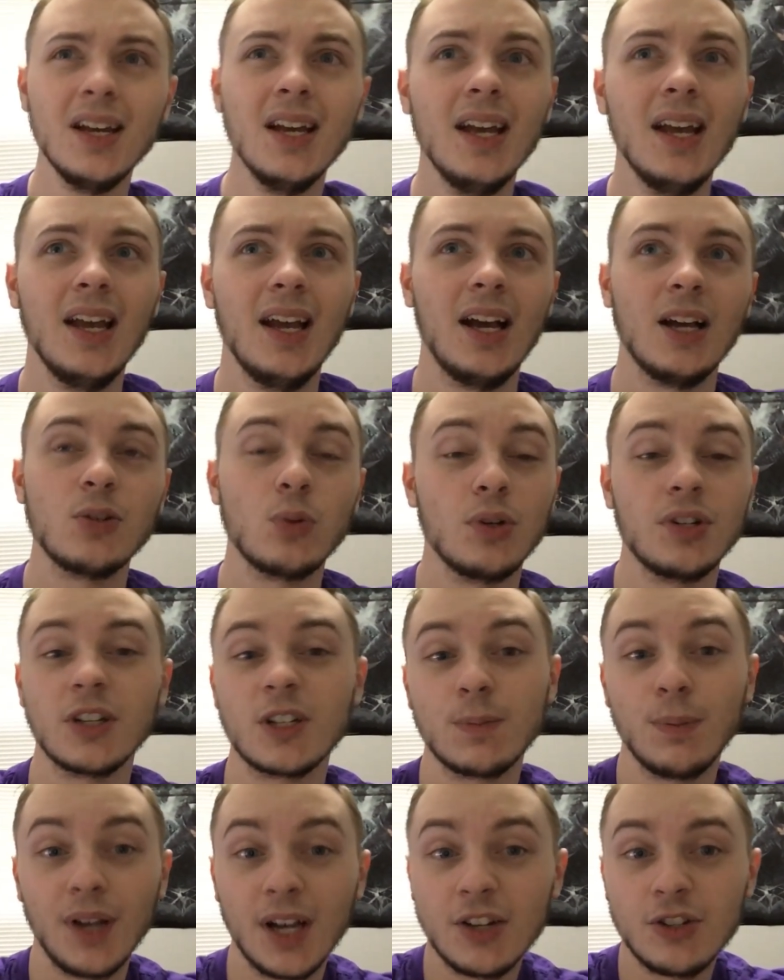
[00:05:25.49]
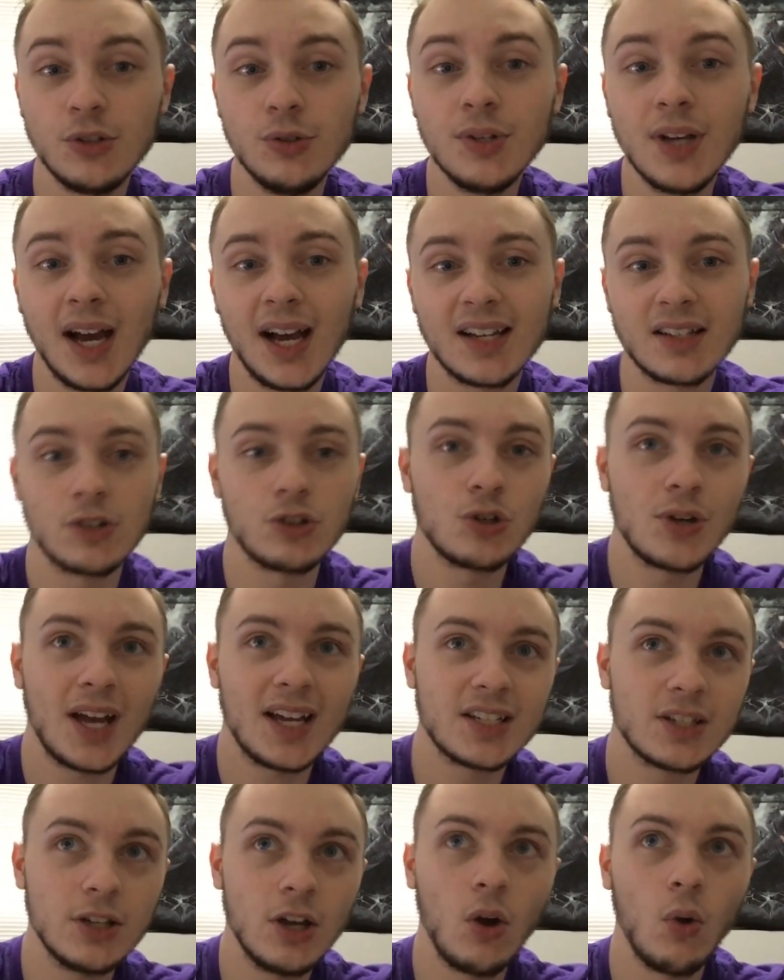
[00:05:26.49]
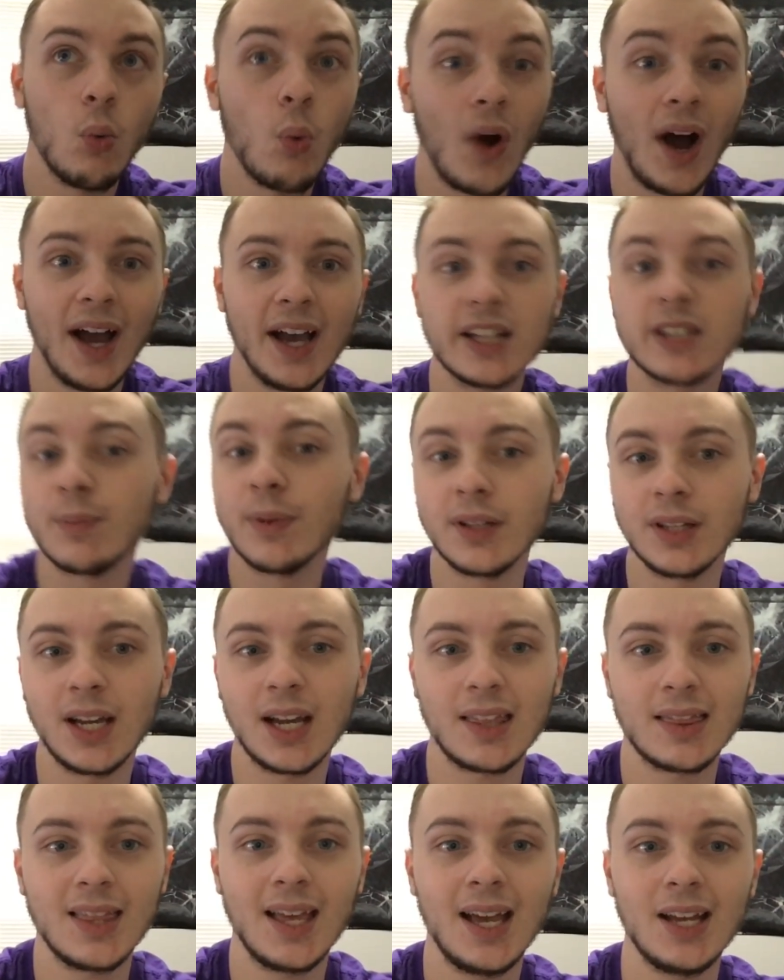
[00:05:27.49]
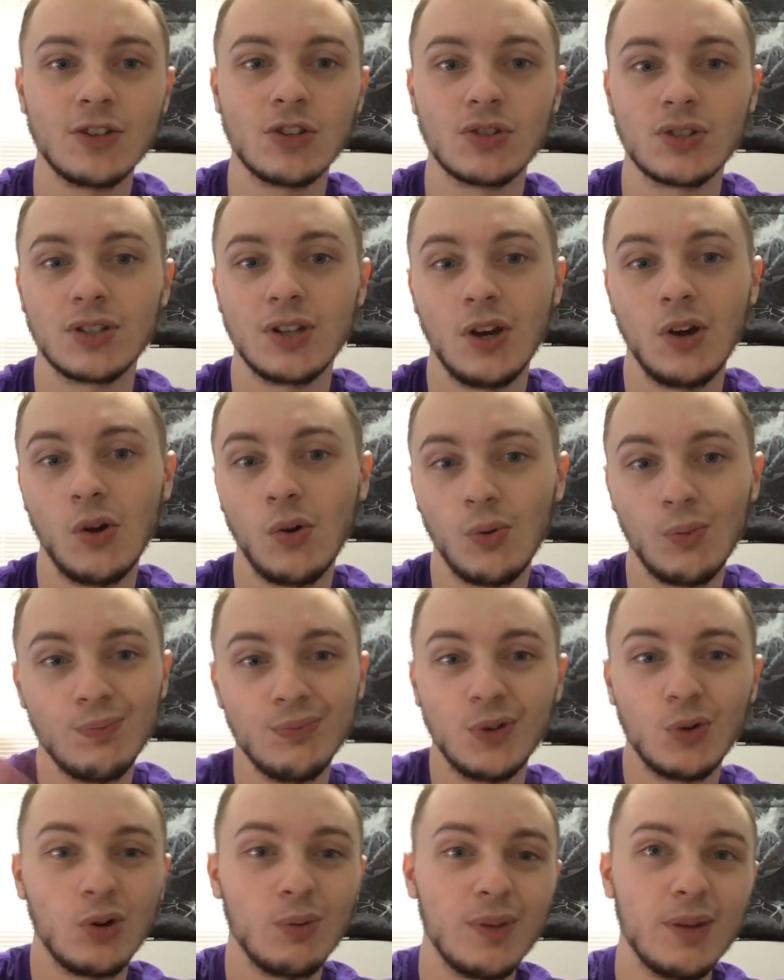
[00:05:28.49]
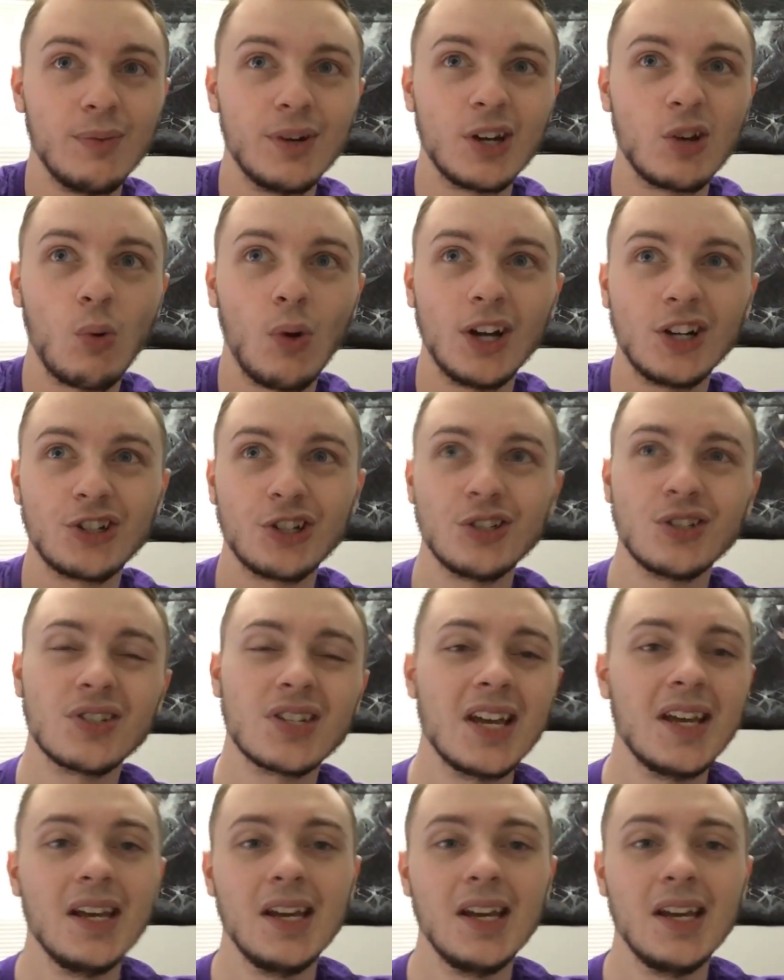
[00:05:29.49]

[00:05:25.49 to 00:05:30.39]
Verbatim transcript: I just wanted to explain to you guys, let you guys know why it's been like that, just so there wouldn't be many questions.